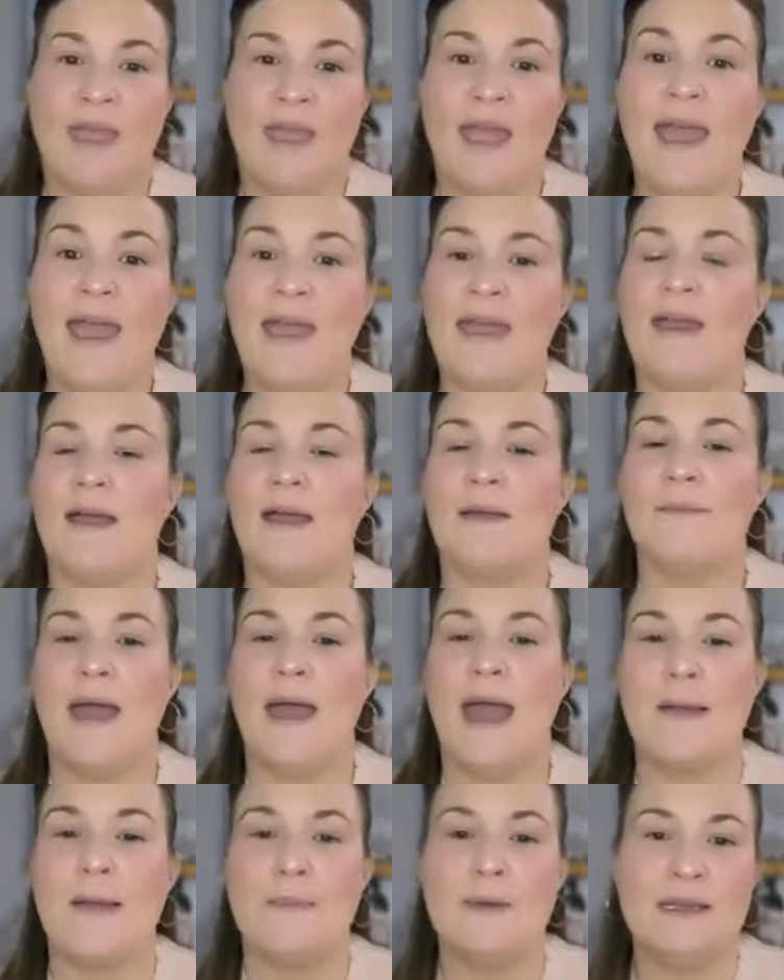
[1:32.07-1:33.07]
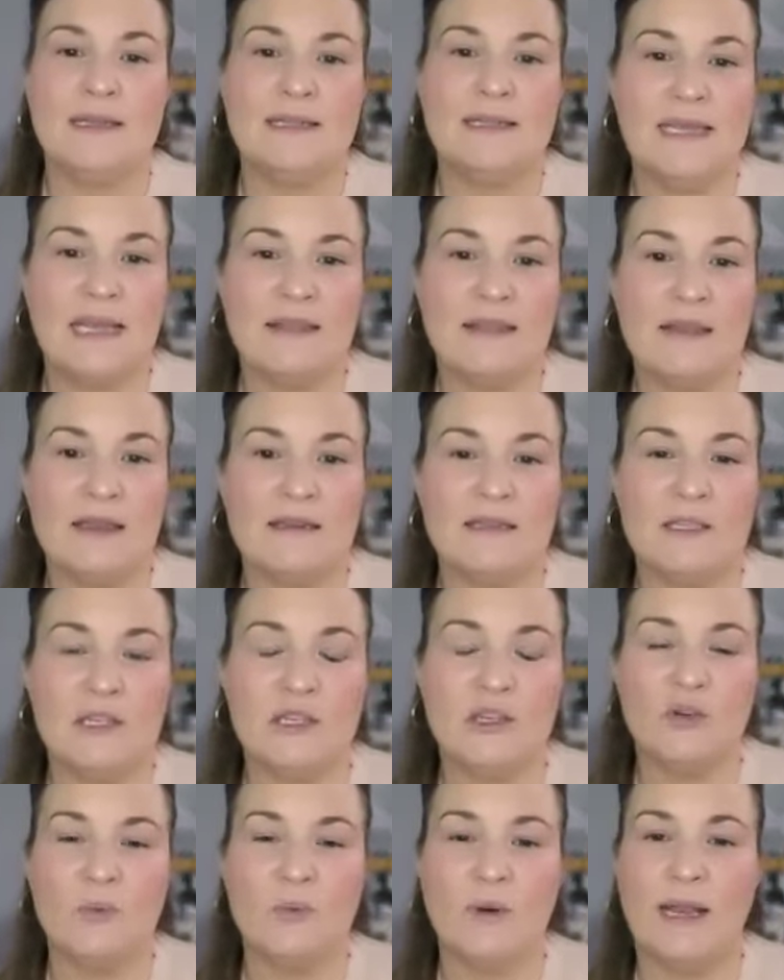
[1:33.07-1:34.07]
hey, I'm happy to send that
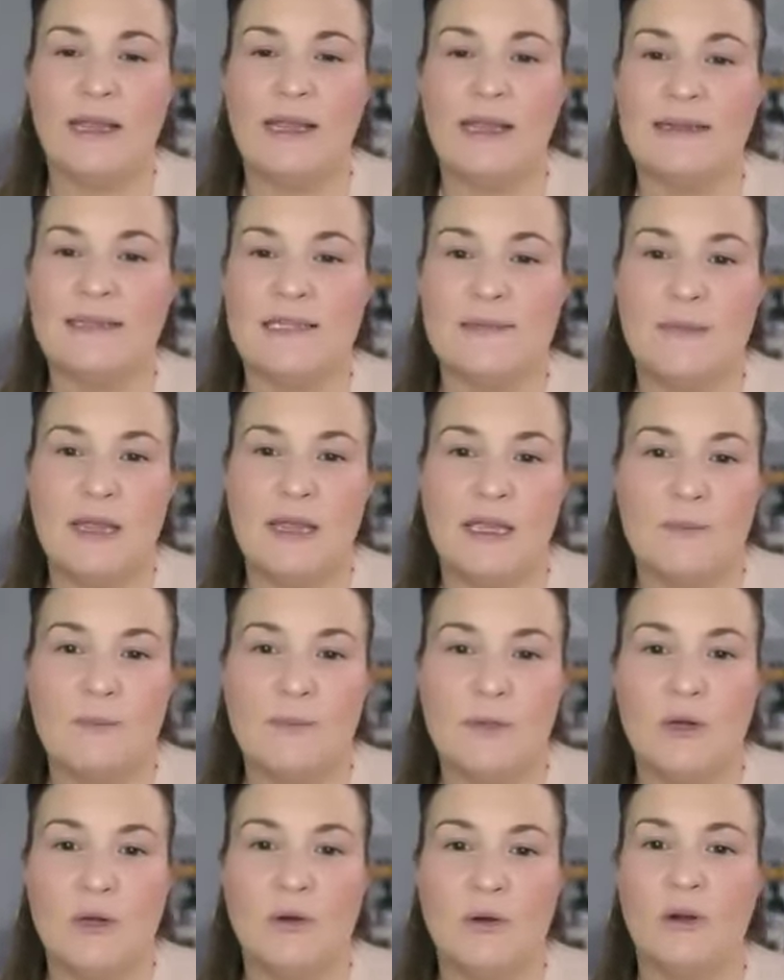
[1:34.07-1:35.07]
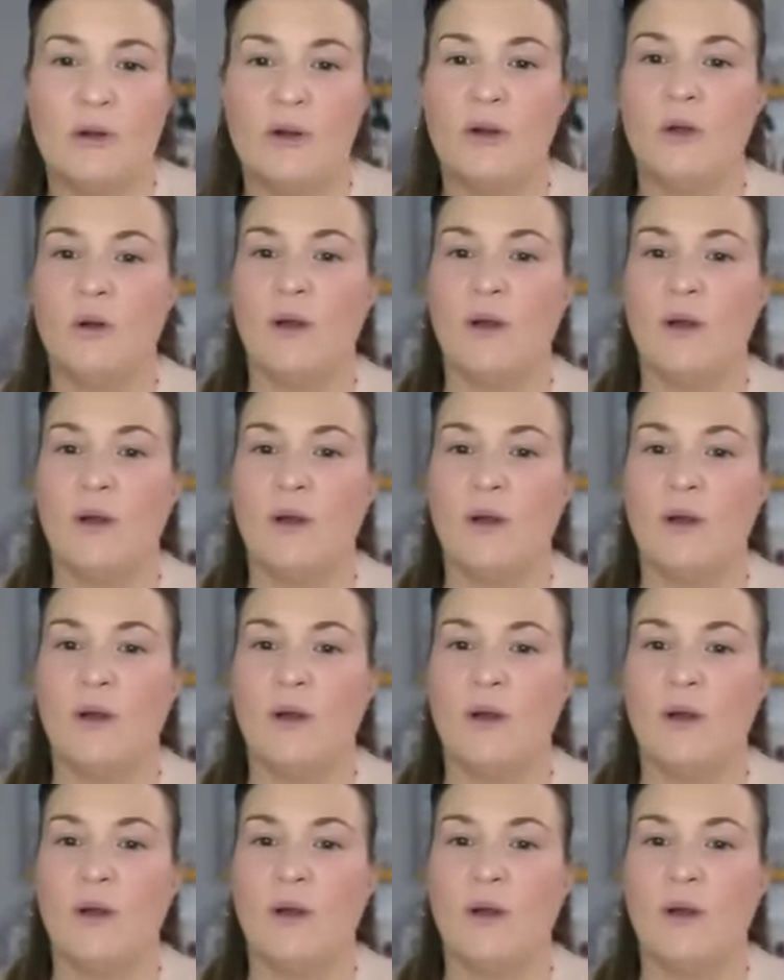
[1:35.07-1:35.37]
to you when I get to my computer,